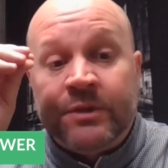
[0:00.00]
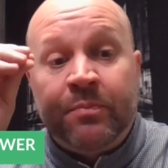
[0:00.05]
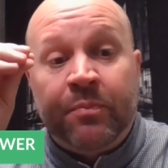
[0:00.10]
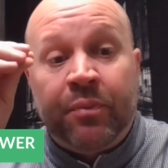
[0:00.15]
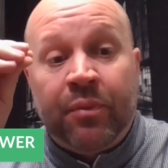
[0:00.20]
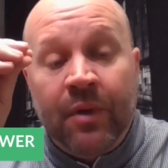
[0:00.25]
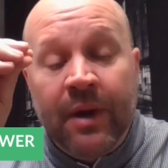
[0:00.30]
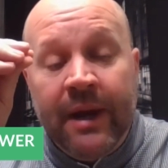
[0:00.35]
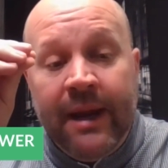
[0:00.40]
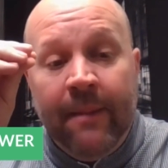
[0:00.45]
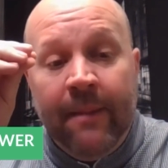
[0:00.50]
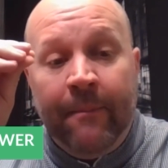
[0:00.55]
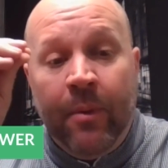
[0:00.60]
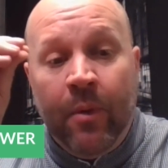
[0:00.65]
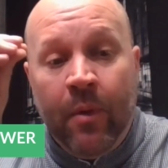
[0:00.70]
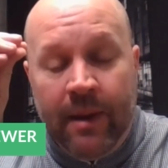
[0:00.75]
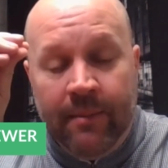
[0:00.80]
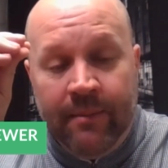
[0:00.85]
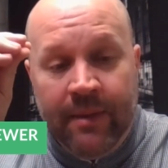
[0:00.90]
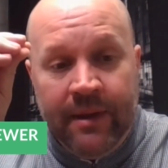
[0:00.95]
was
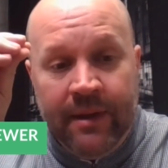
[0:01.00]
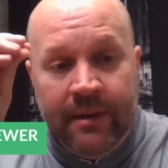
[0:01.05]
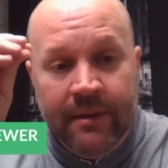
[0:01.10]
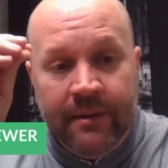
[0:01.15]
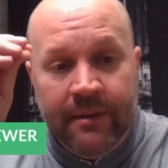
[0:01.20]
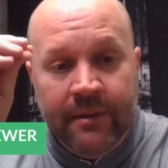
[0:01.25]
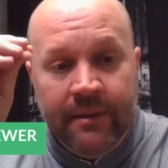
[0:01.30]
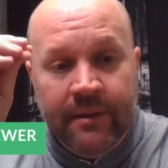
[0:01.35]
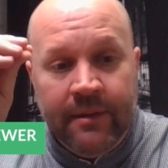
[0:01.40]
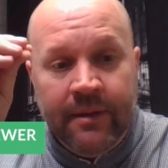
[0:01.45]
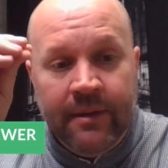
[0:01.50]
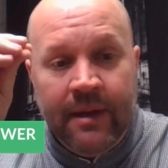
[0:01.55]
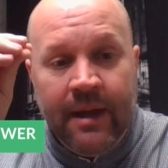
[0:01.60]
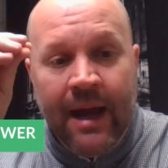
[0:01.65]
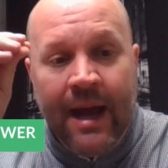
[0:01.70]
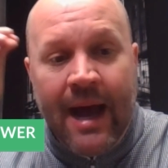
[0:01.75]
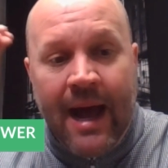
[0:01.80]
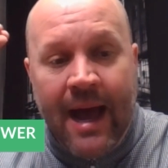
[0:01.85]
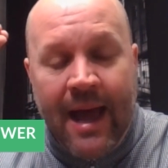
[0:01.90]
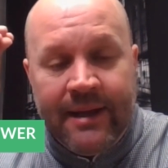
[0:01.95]
pre-appointment
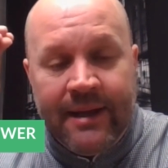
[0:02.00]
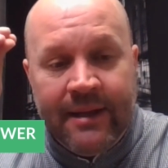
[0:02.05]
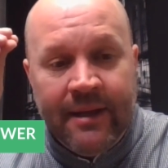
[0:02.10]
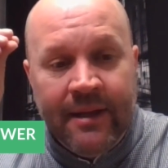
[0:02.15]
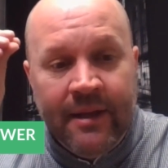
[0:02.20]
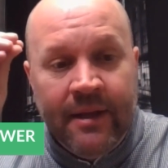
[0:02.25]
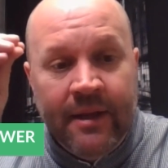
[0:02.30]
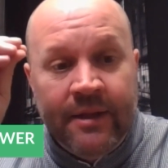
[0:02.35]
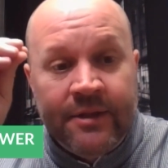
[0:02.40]
hot.